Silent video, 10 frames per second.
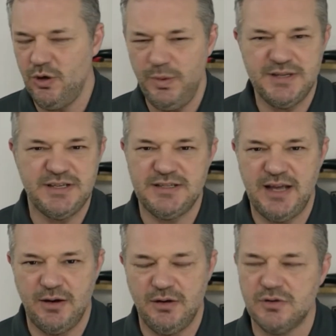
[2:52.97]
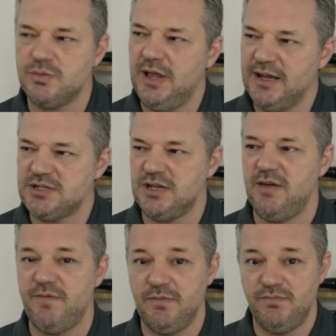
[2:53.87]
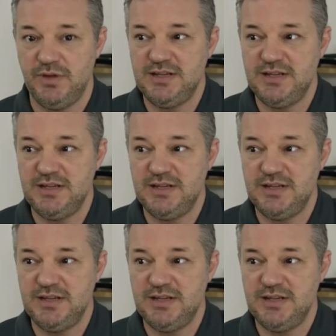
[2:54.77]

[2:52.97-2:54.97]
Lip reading: and nobody sits down and goes, well, actually, if